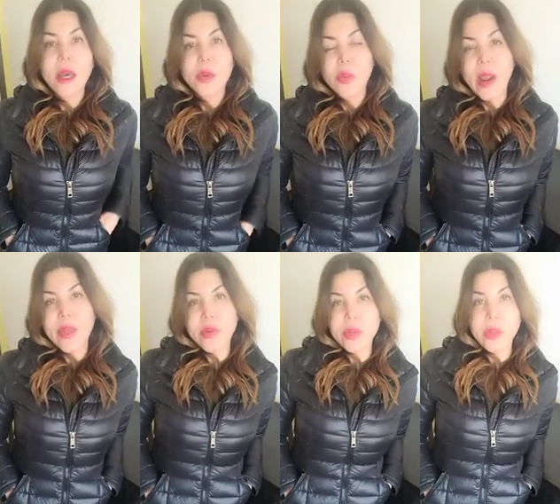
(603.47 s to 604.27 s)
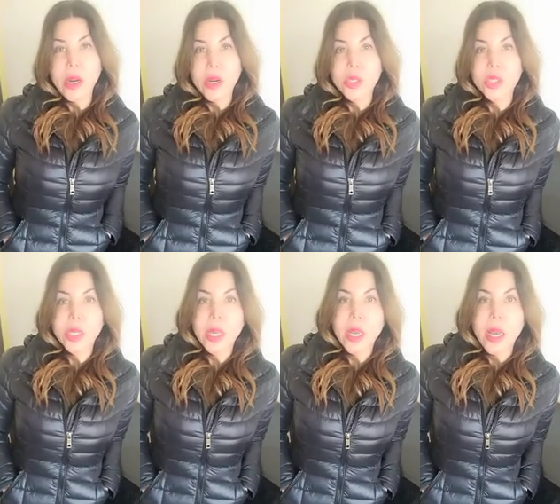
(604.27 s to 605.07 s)
rather large.
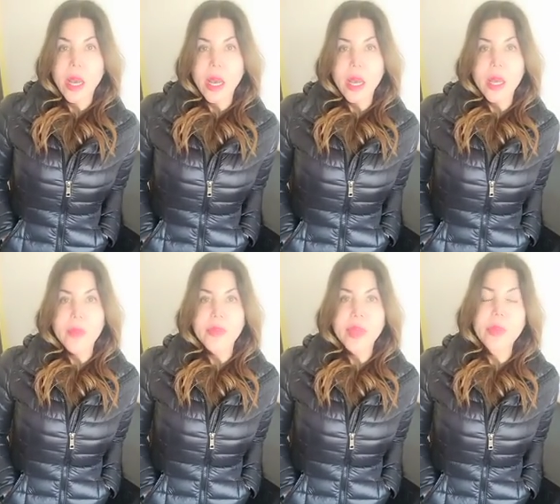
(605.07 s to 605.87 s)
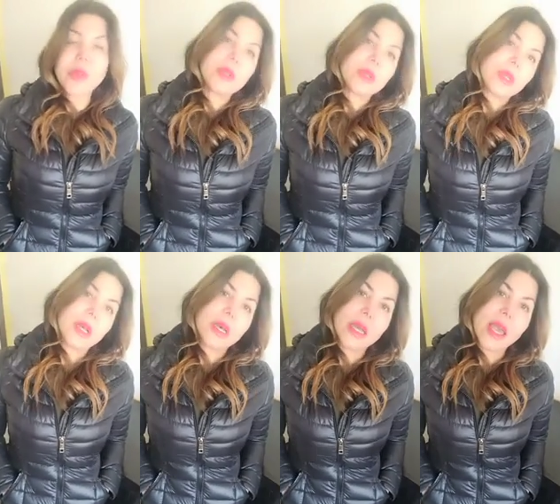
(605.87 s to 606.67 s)
People
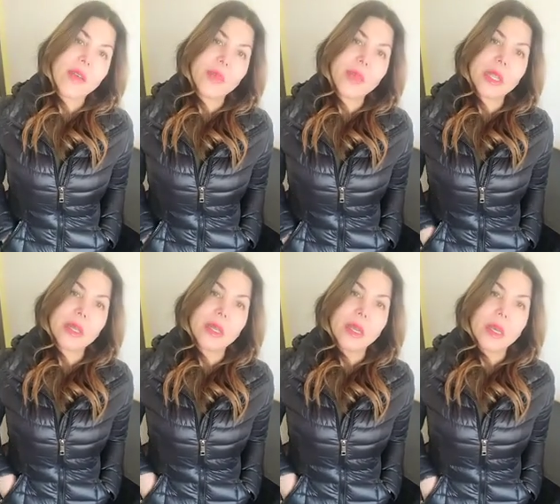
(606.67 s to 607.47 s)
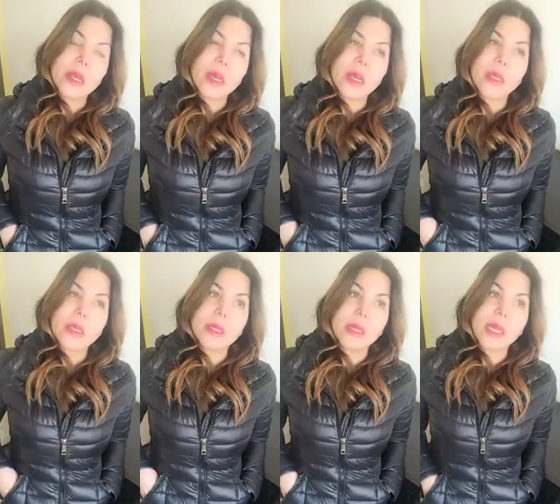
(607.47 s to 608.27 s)
have been,
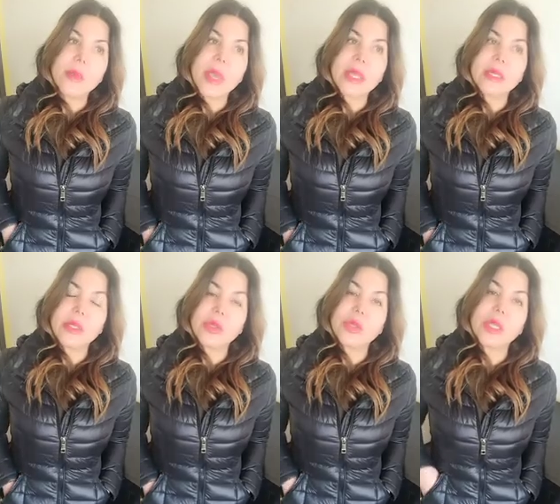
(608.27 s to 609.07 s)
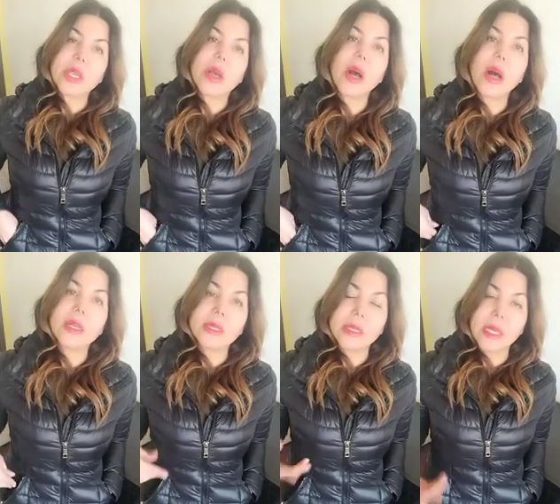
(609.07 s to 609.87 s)
inmates usually call
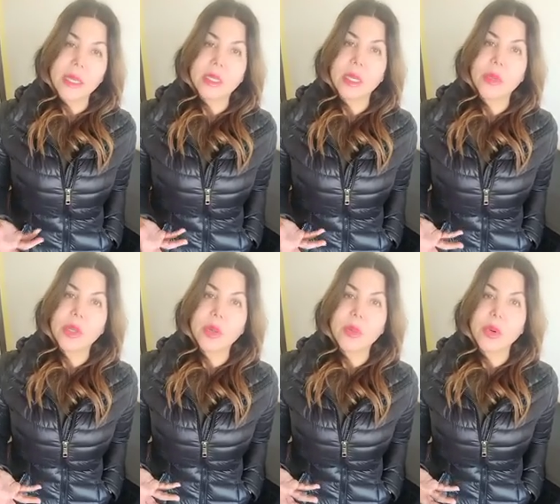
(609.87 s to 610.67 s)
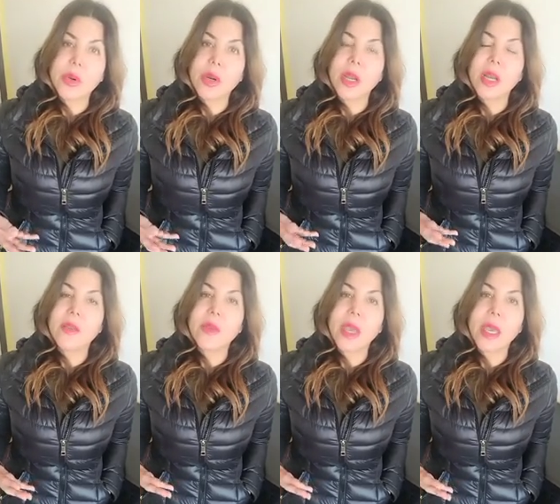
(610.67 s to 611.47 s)
CIW more of
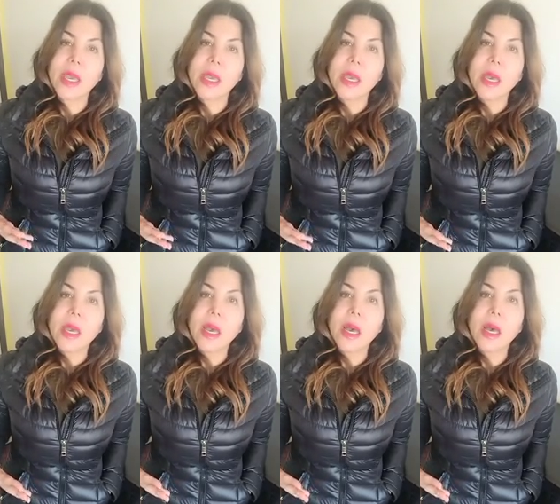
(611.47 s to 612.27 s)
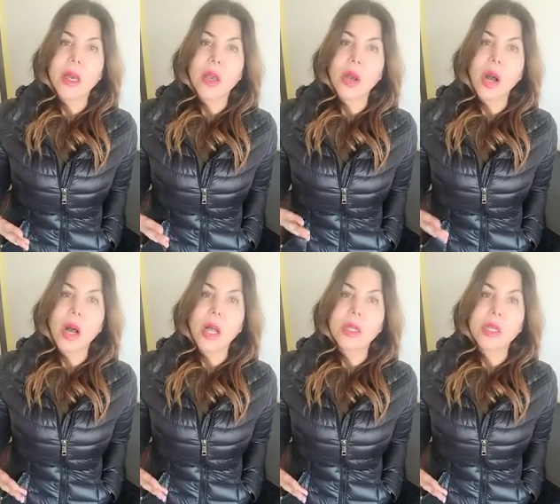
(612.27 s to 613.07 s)
a
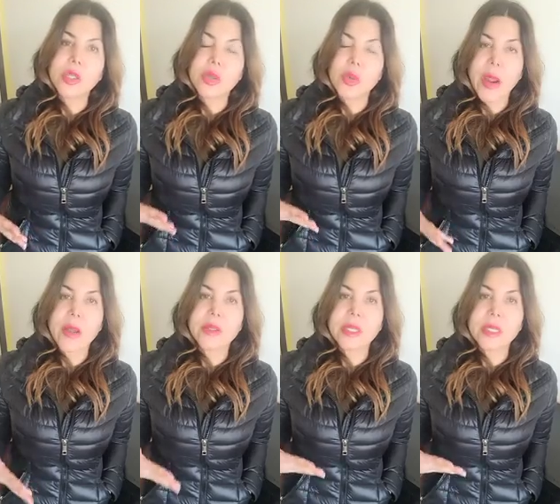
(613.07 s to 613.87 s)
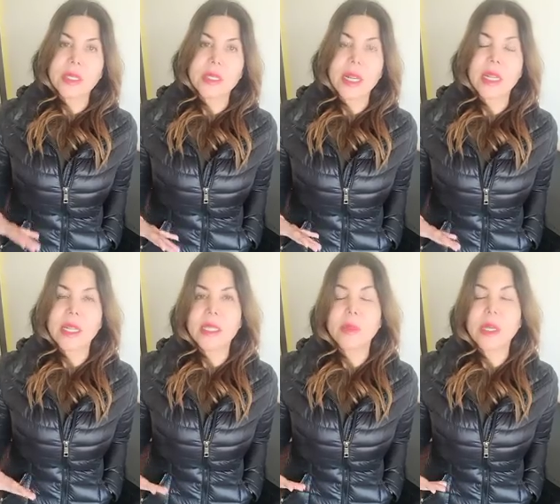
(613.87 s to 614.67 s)
college grounds setting.
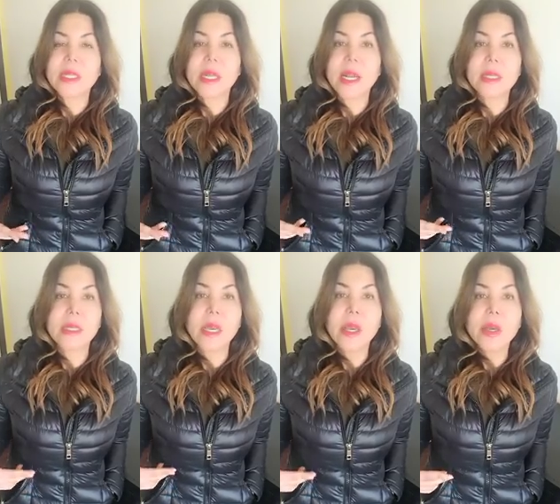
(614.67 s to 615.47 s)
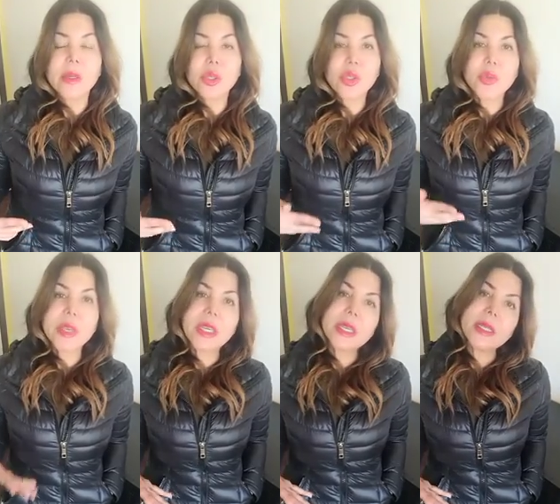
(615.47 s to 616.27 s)
That's because it has
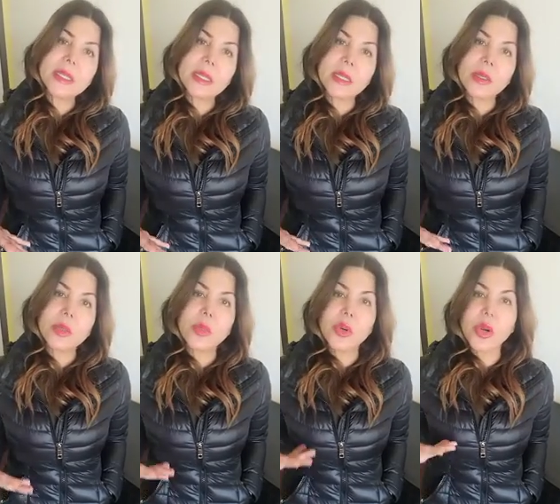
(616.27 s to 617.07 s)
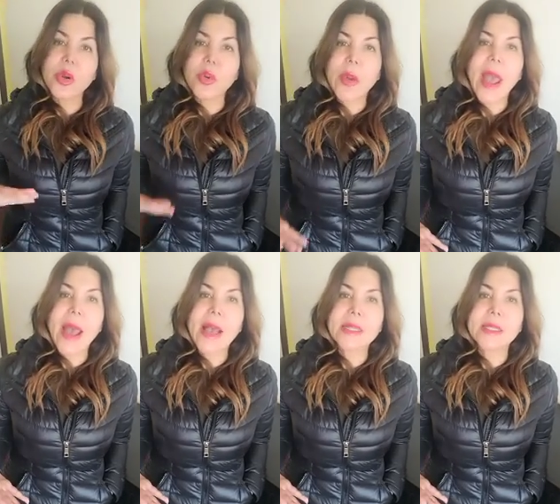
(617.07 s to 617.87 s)
trees and a little more
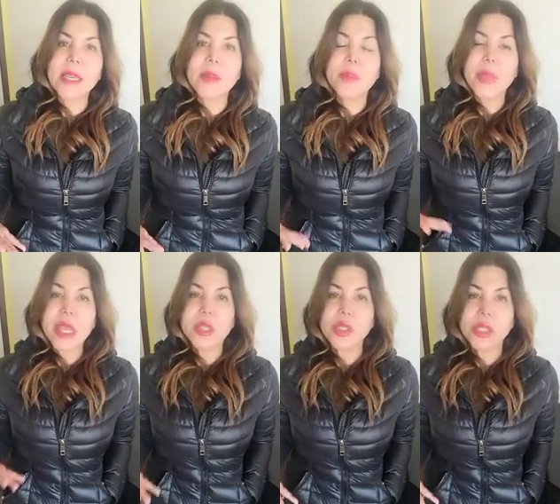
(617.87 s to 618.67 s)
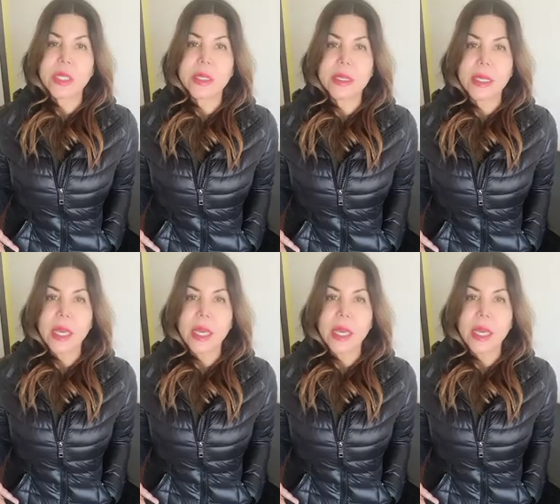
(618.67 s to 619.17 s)
grass and benches,